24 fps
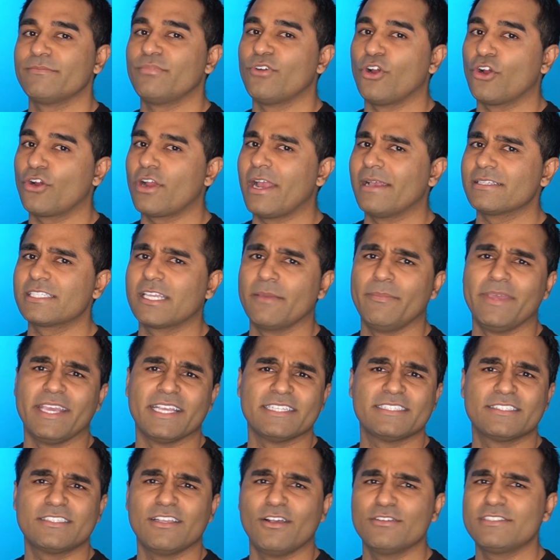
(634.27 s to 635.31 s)
programs can be
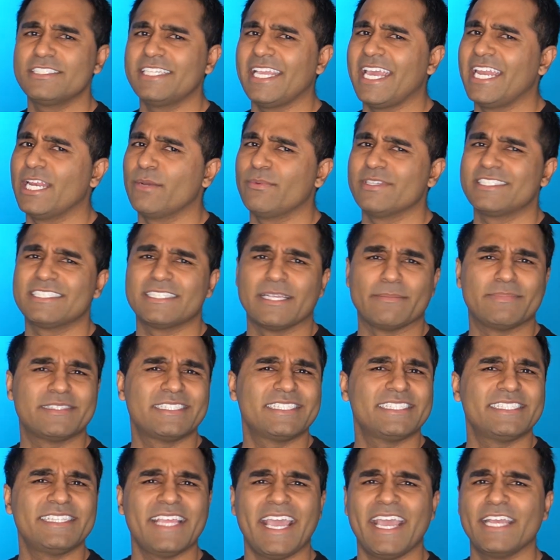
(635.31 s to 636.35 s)
associated with
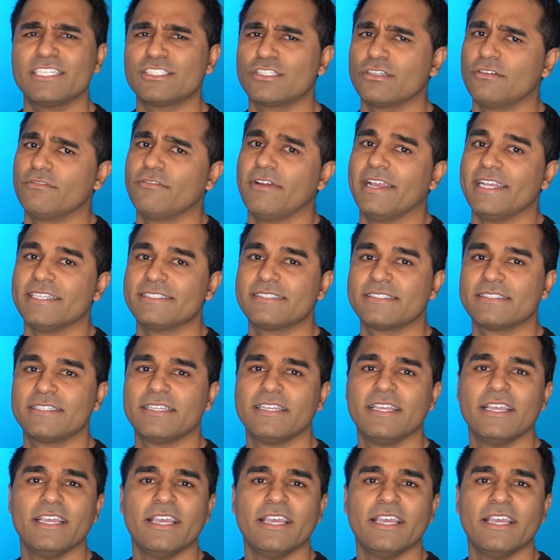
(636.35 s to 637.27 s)
substantial risks.